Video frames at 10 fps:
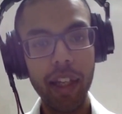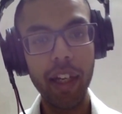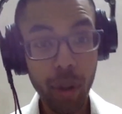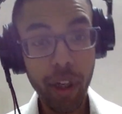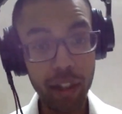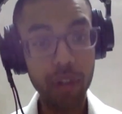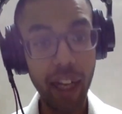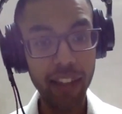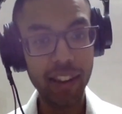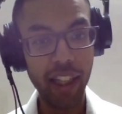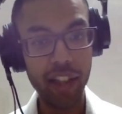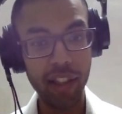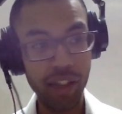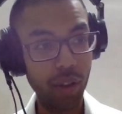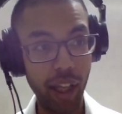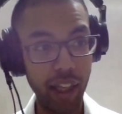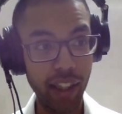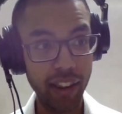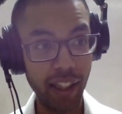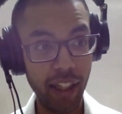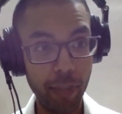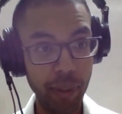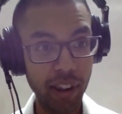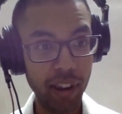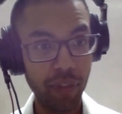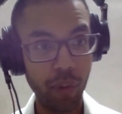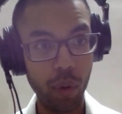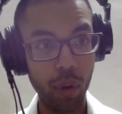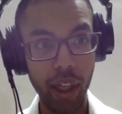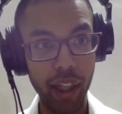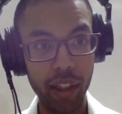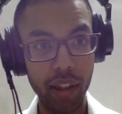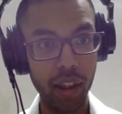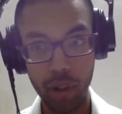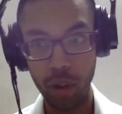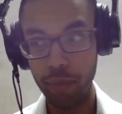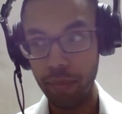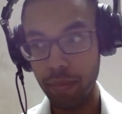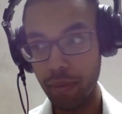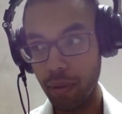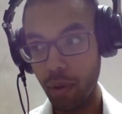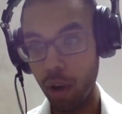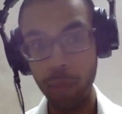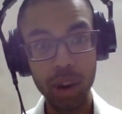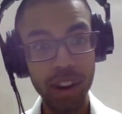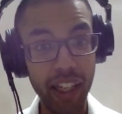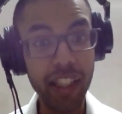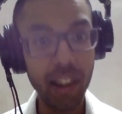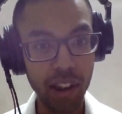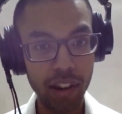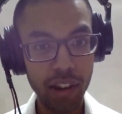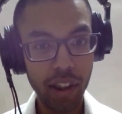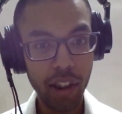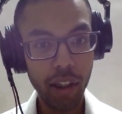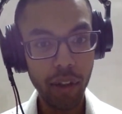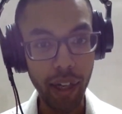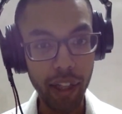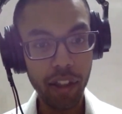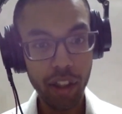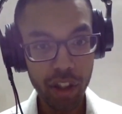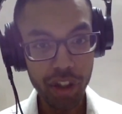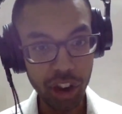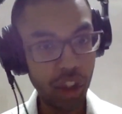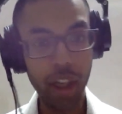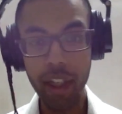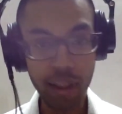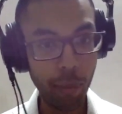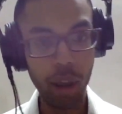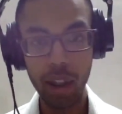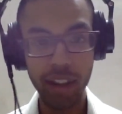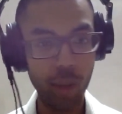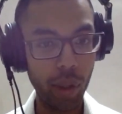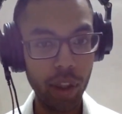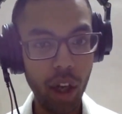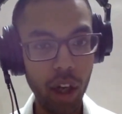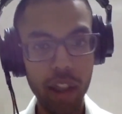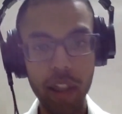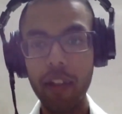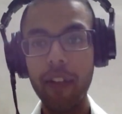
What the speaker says: to get to that stage. Like, so, and they stayed in business for, like, almost 10 years, right? Just training the models and whatnot.